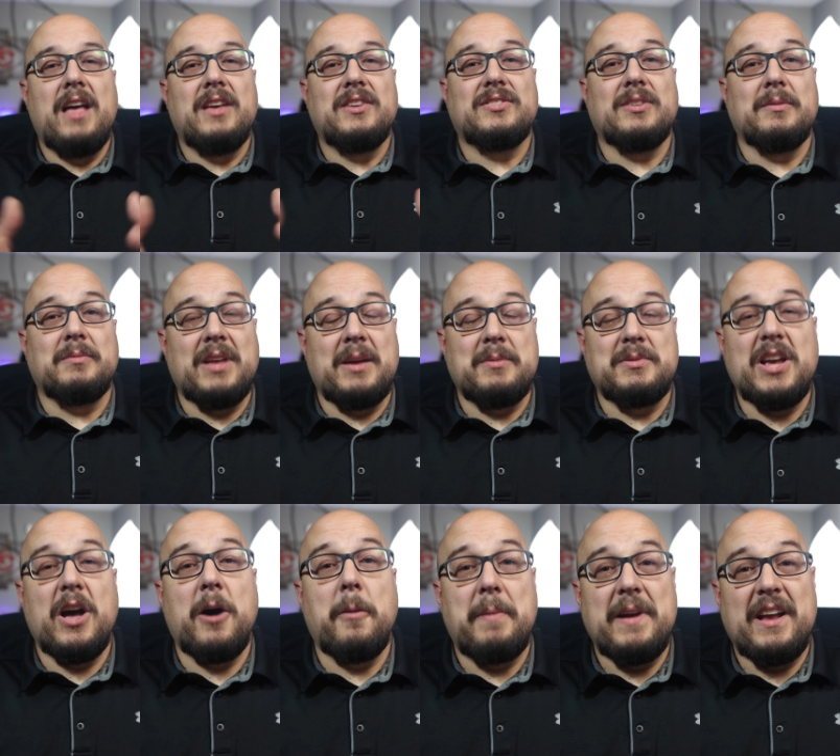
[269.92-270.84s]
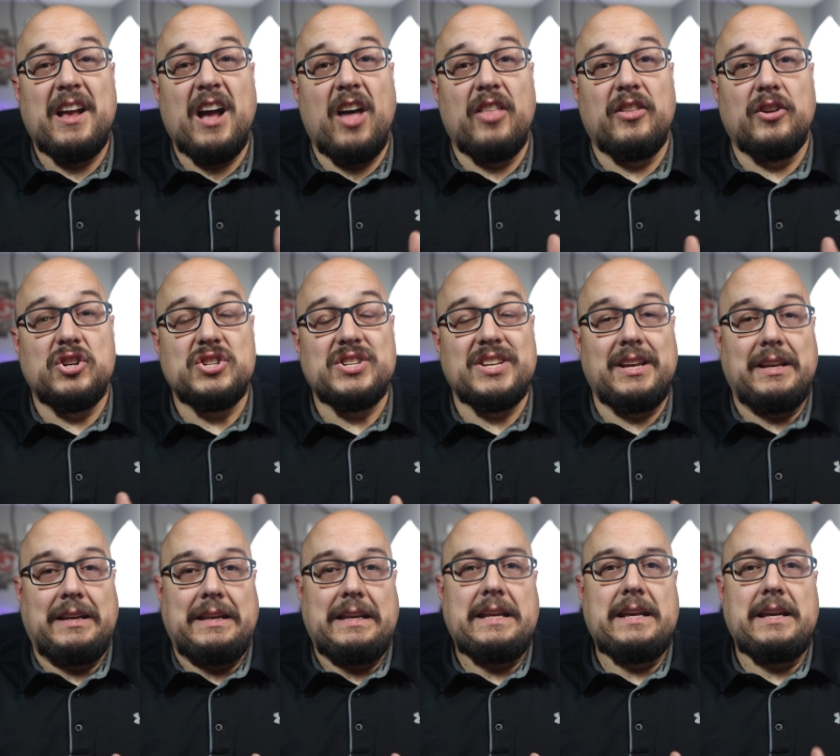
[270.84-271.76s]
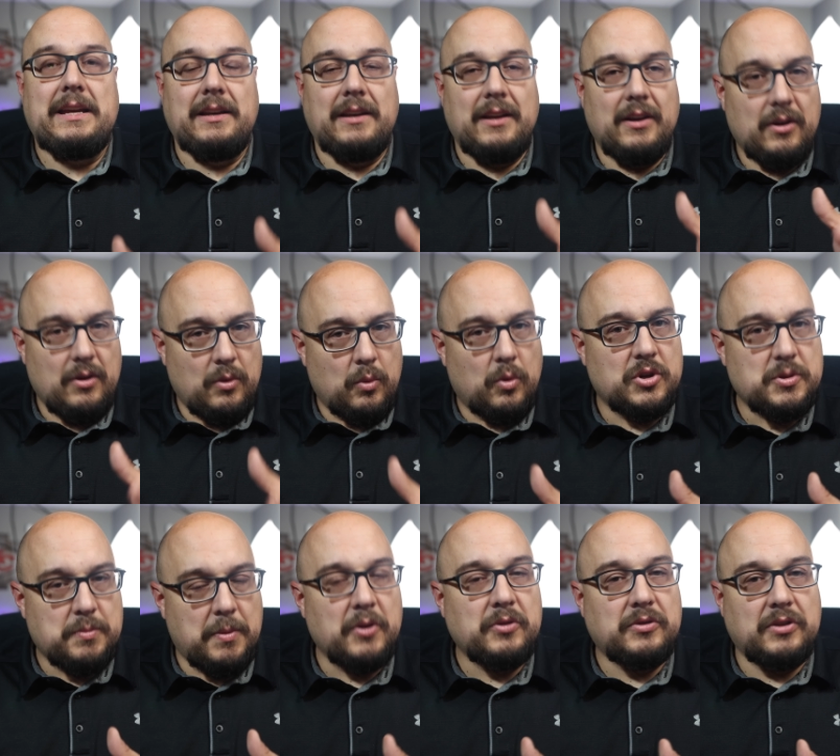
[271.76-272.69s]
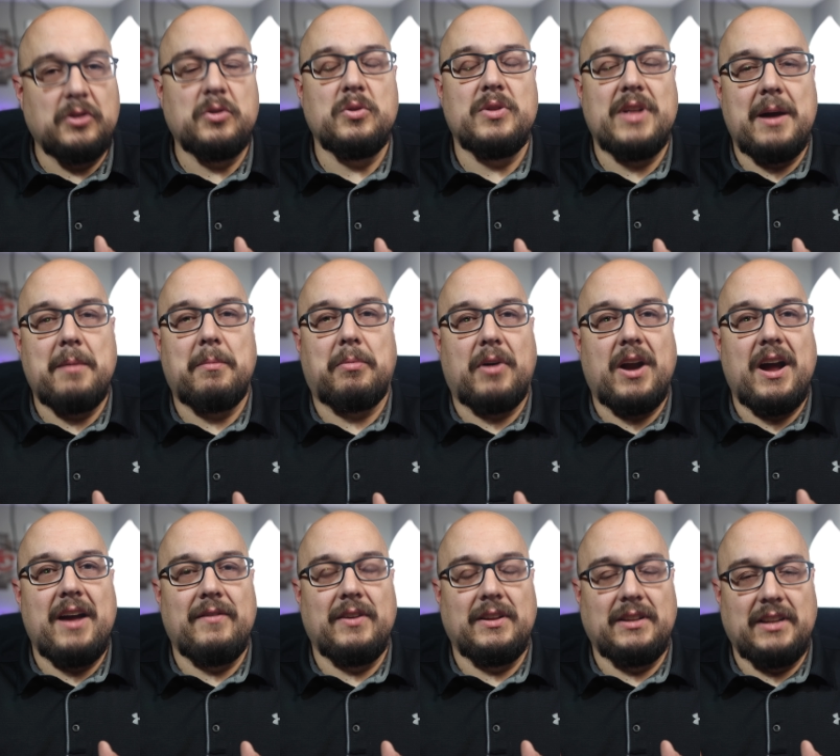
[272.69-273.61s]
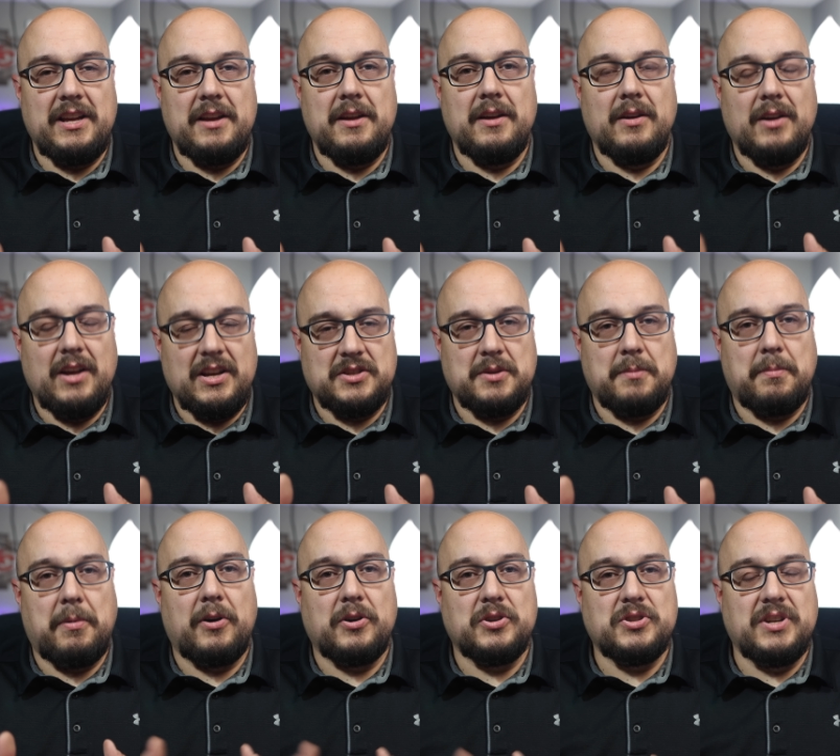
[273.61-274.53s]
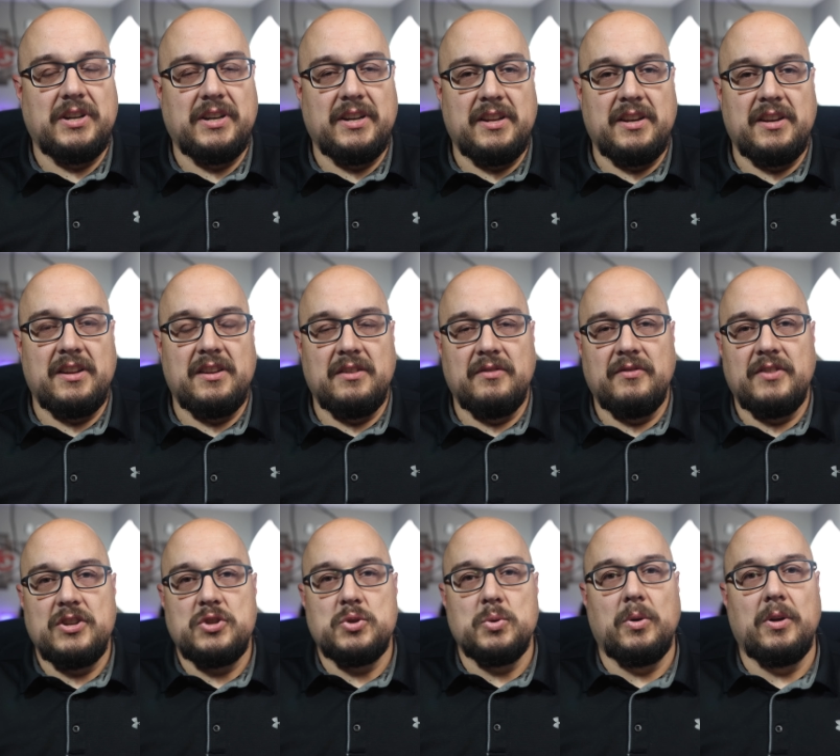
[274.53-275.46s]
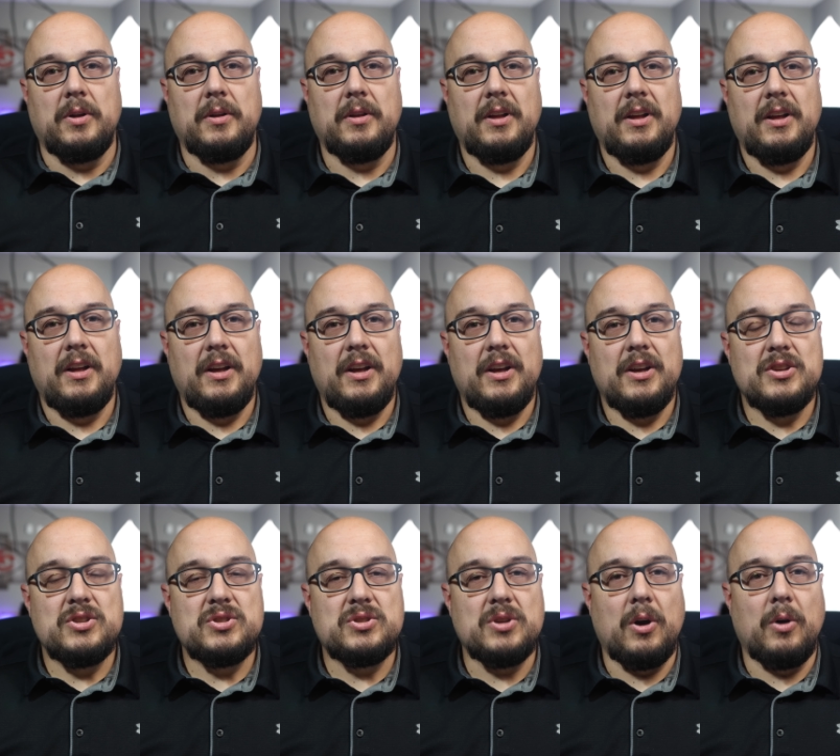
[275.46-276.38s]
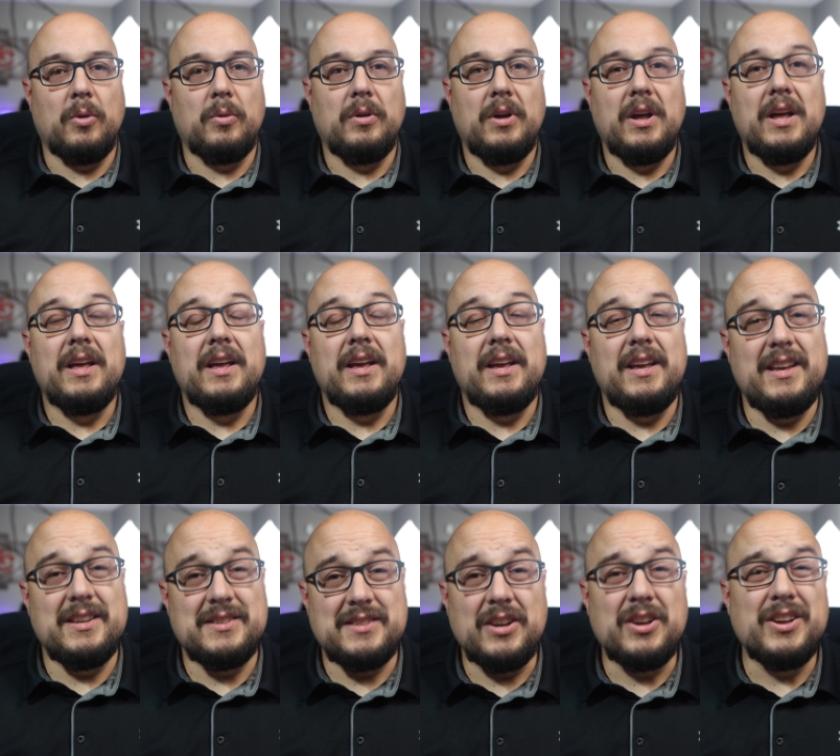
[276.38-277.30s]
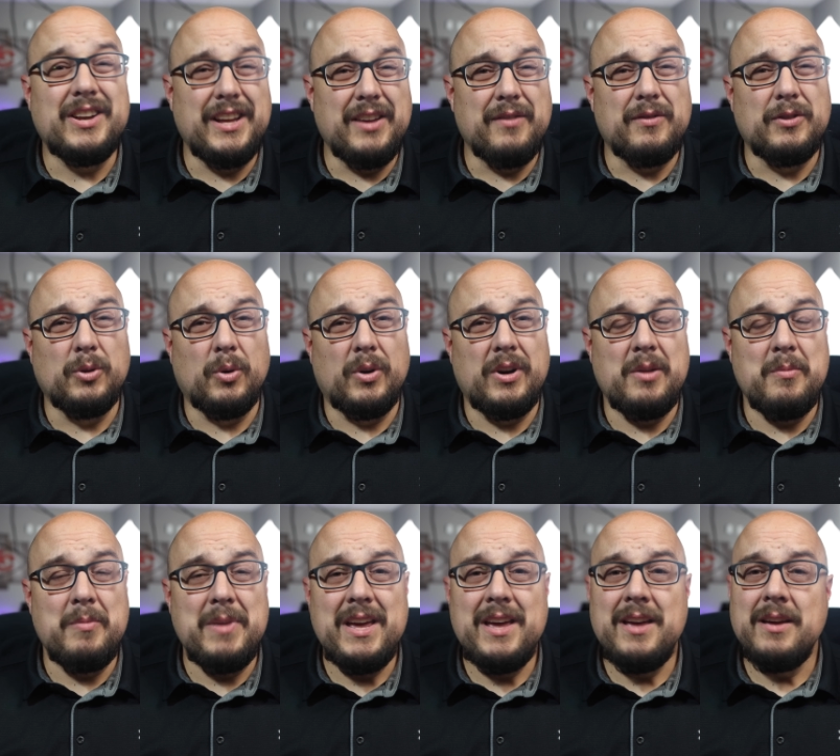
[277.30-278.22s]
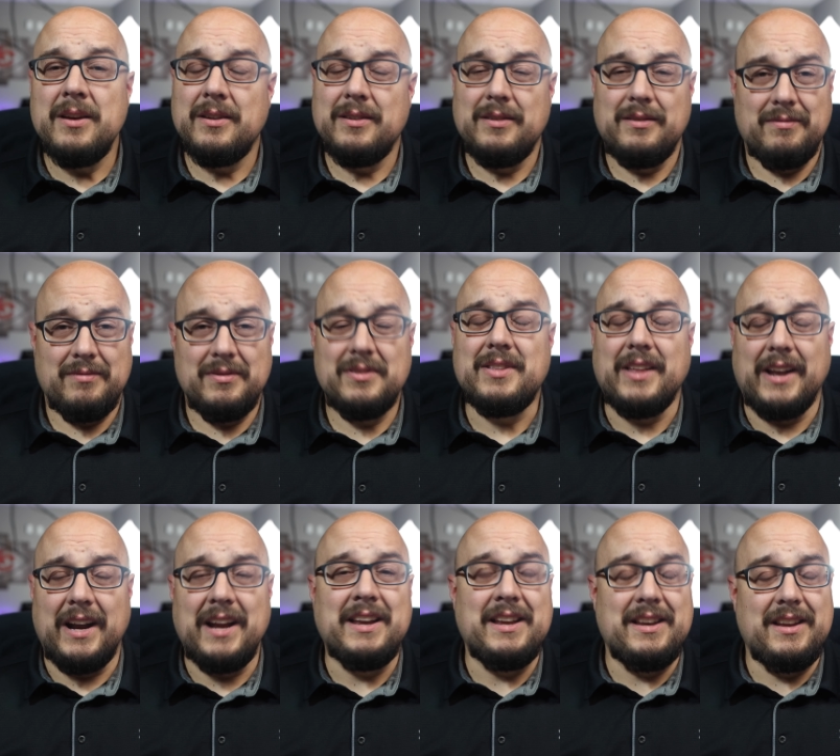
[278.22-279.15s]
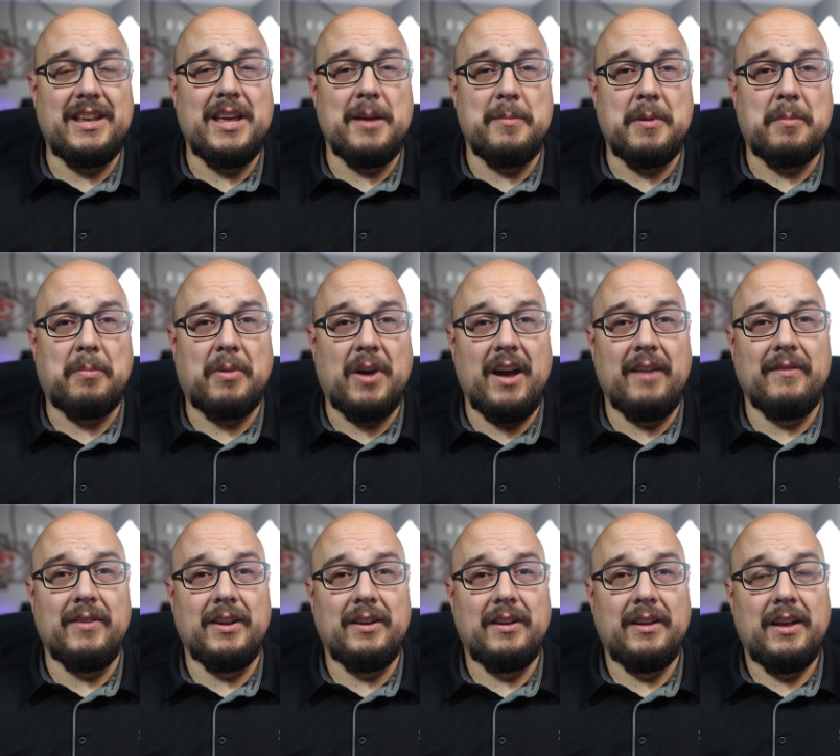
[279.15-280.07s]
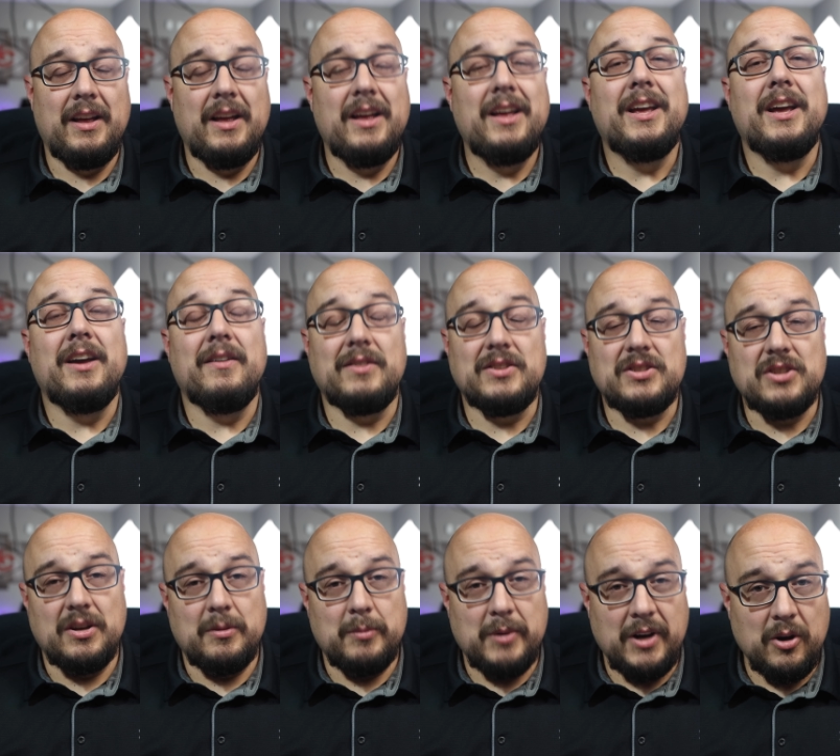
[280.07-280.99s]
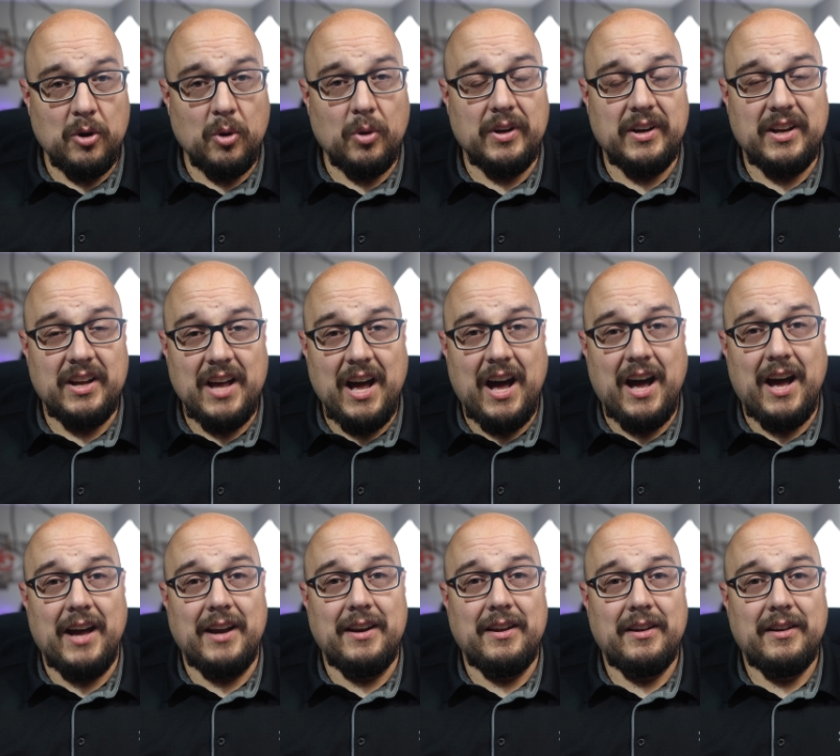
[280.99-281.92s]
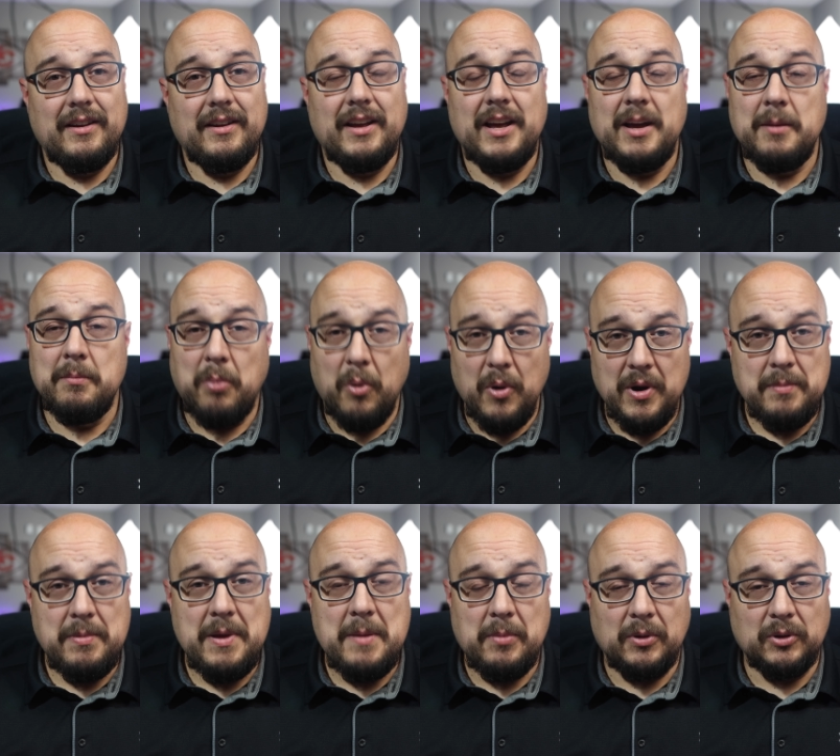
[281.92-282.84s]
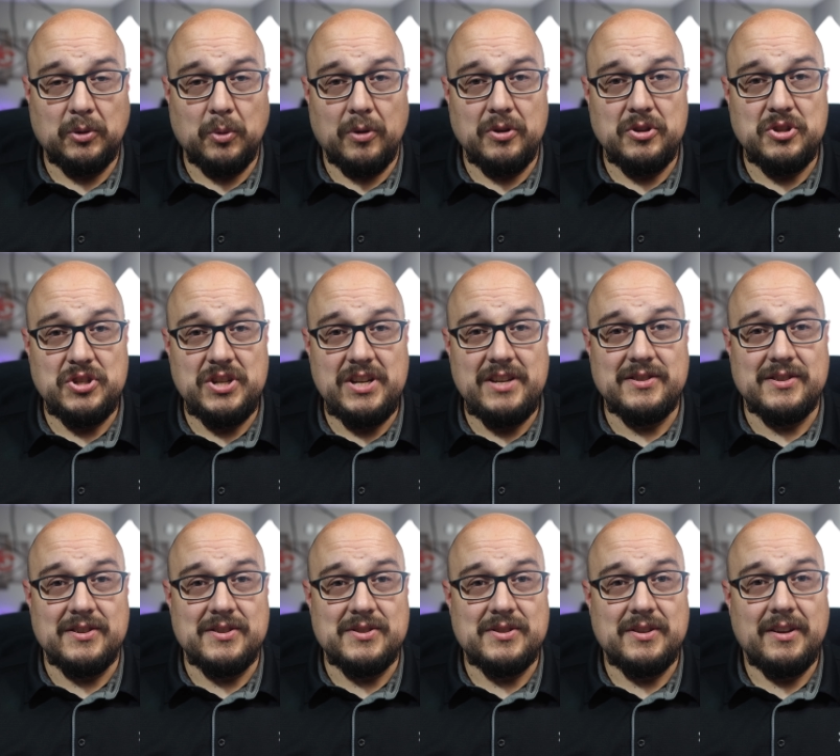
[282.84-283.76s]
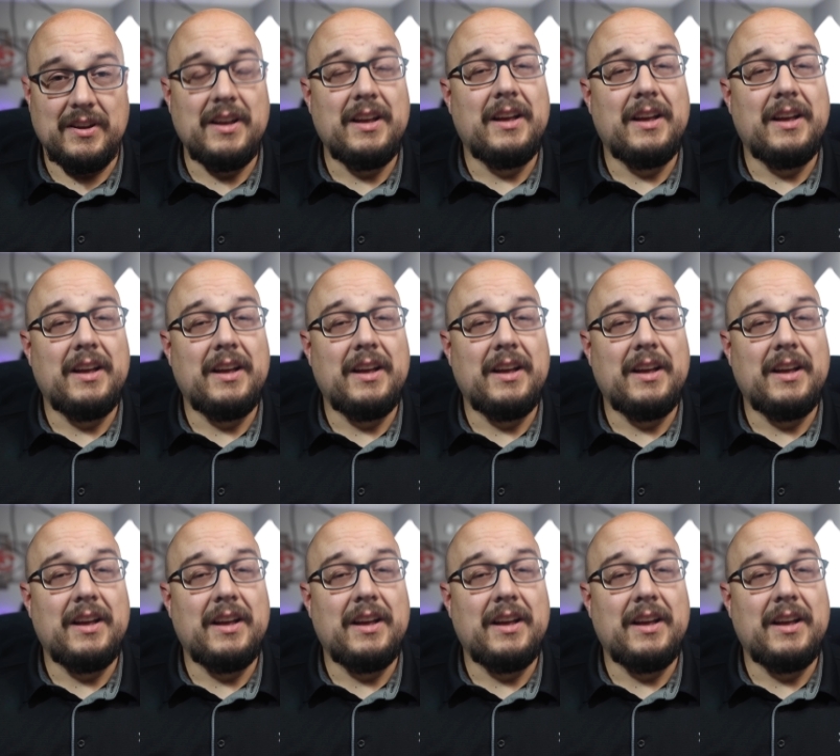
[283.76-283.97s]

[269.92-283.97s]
Sometimes helping others in need, we're supposed to do that privately as a person and an individual. So, is it going to give glory to me? Then I need to keep it private. If it's going to bring glory to God and point people towards Jesus,